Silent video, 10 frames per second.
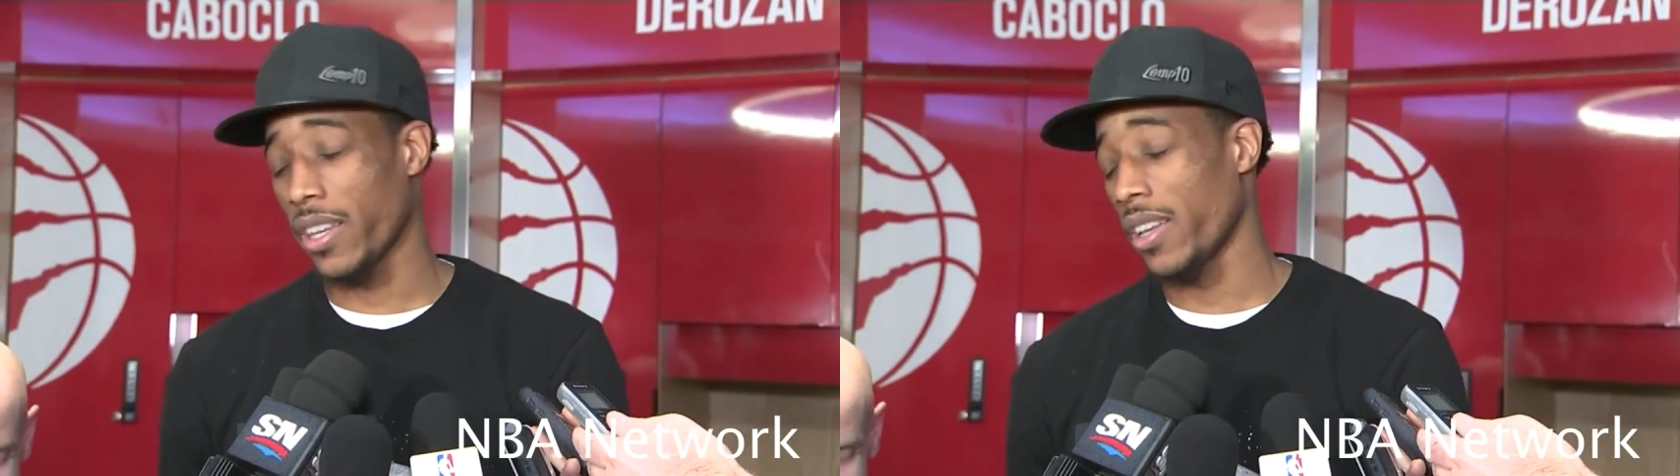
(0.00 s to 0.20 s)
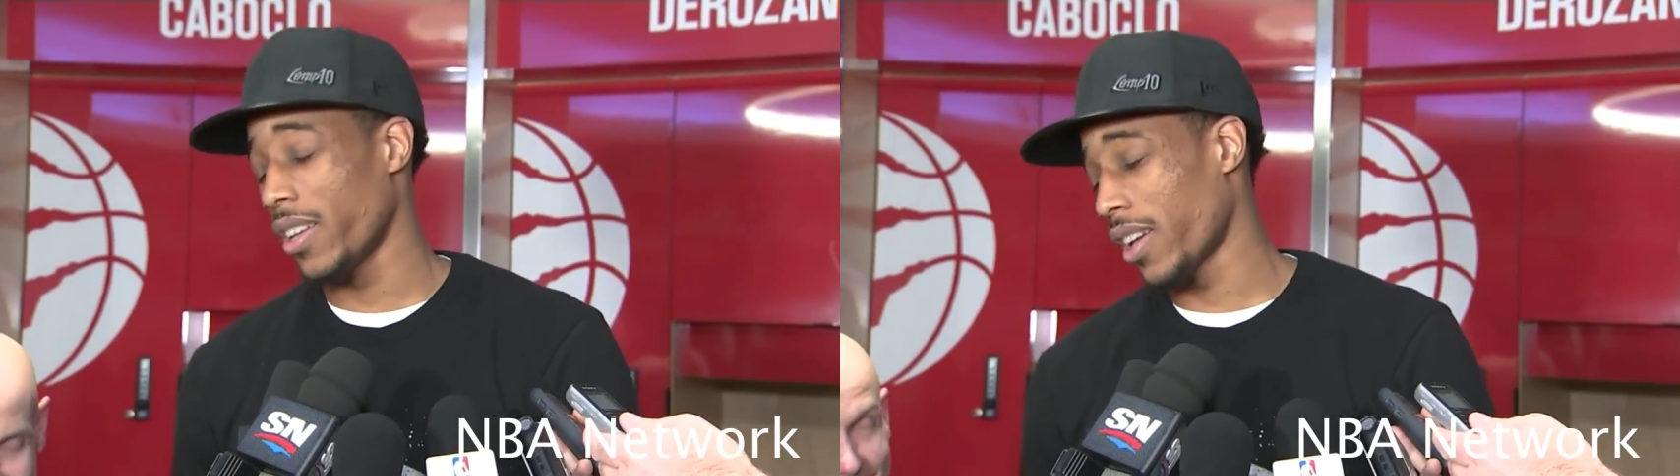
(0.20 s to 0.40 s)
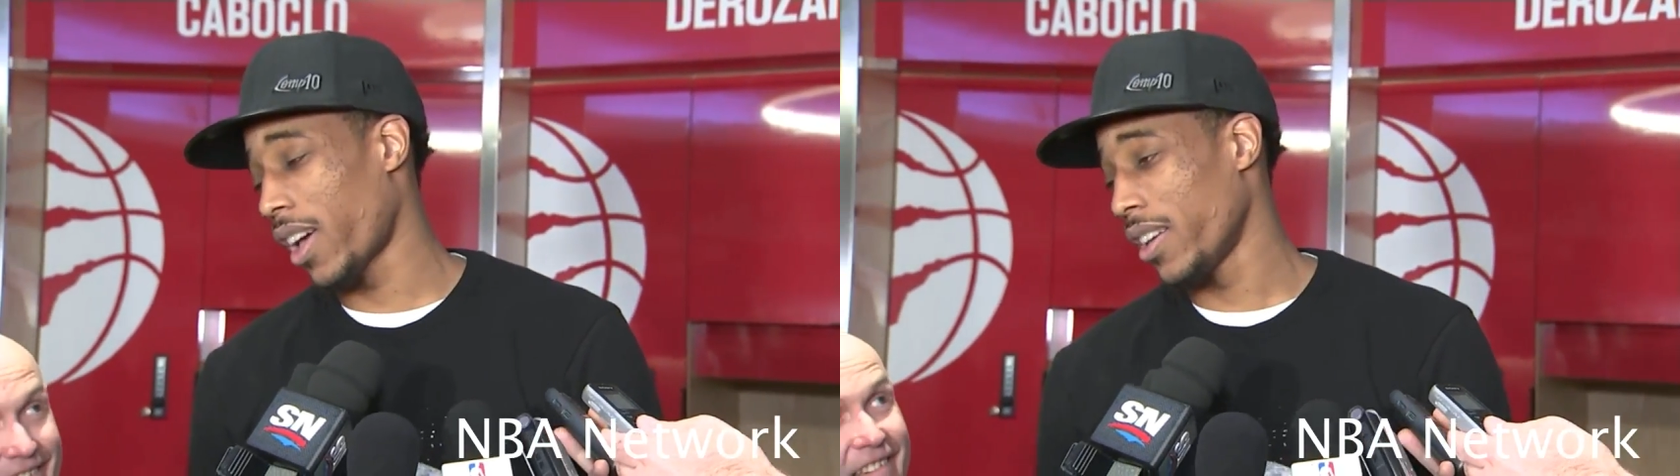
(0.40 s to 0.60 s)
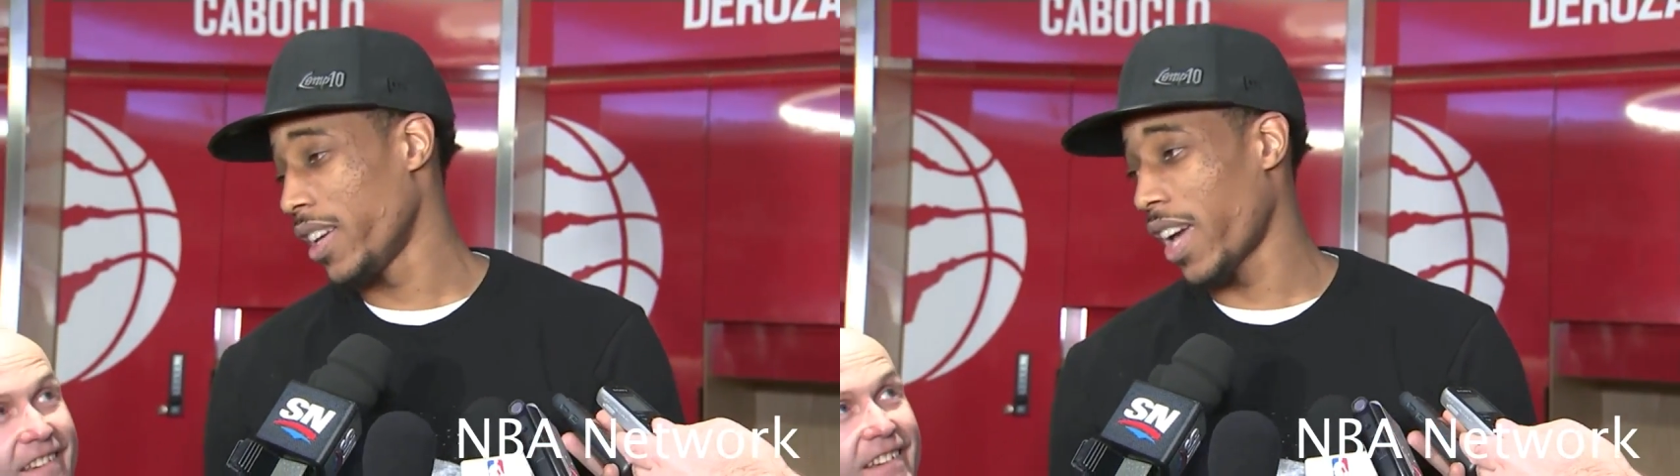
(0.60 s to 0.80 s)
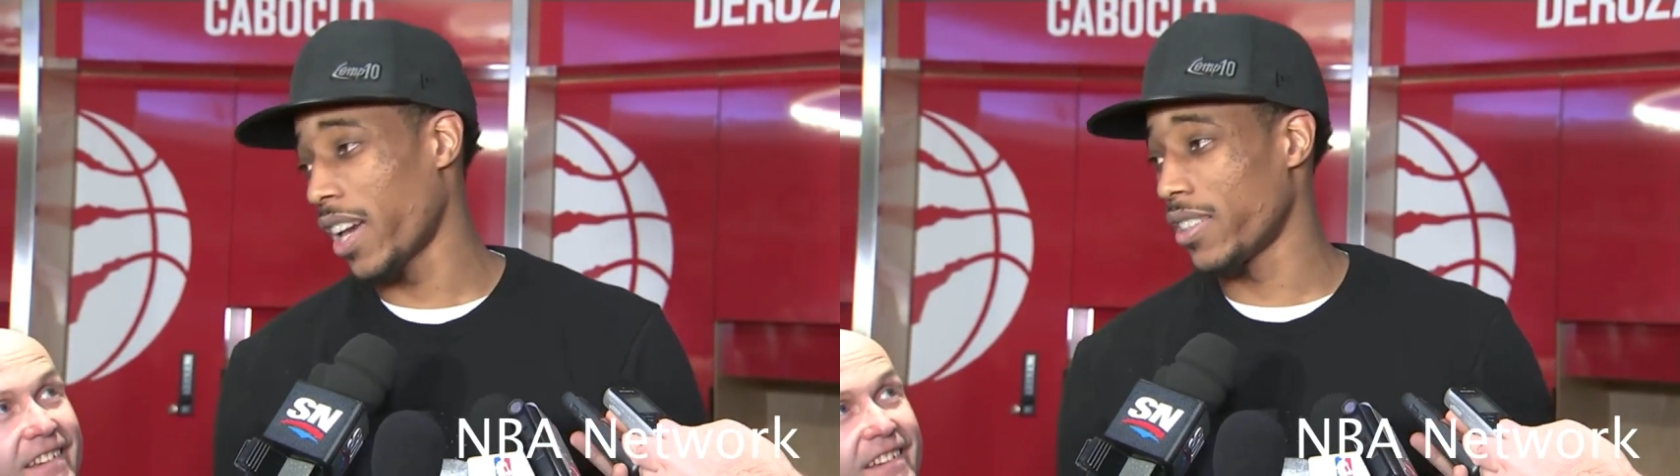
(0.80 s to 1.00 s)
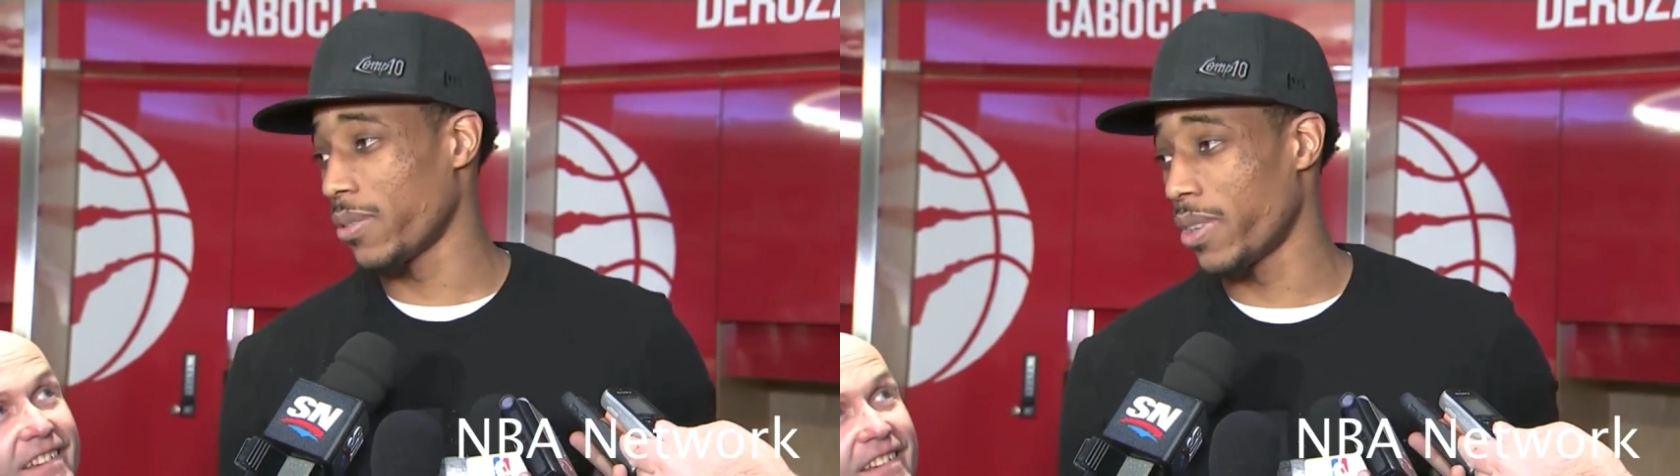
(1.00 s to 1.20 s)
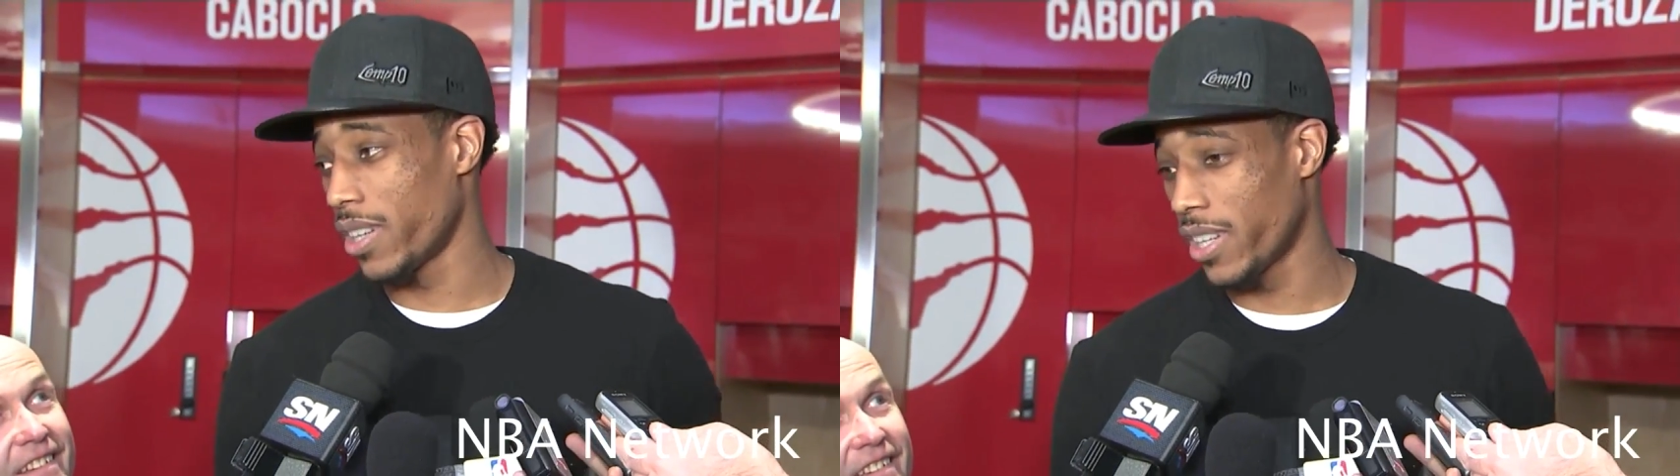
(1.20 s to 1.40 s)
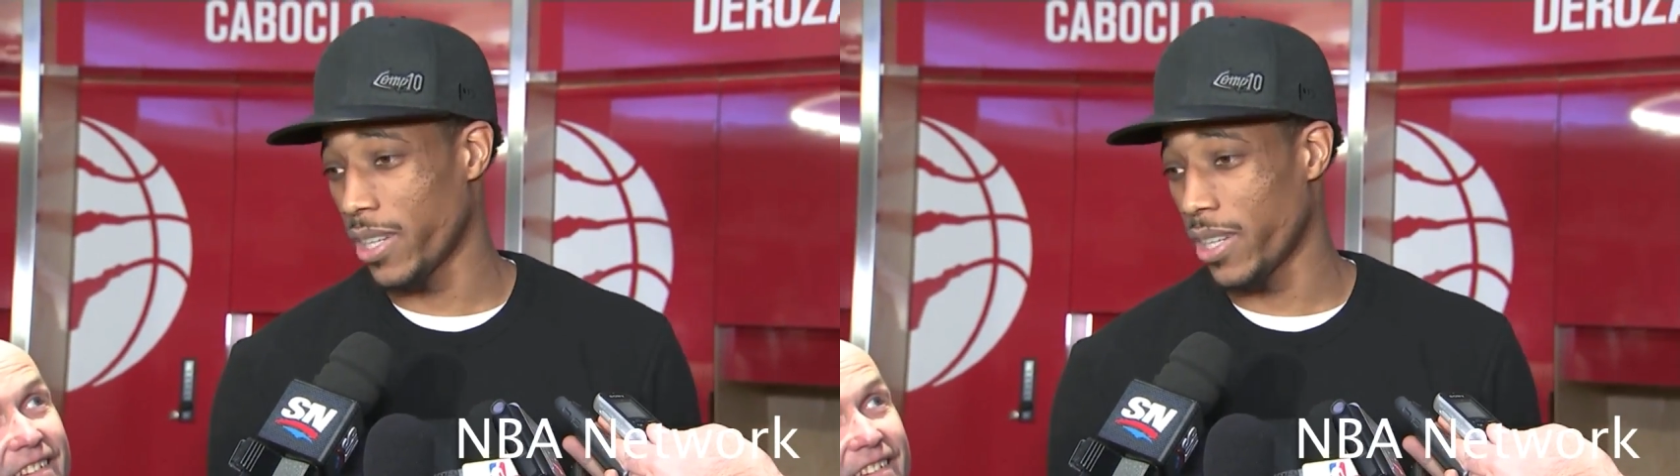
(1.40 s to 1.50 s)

He uh, he got it somewhere.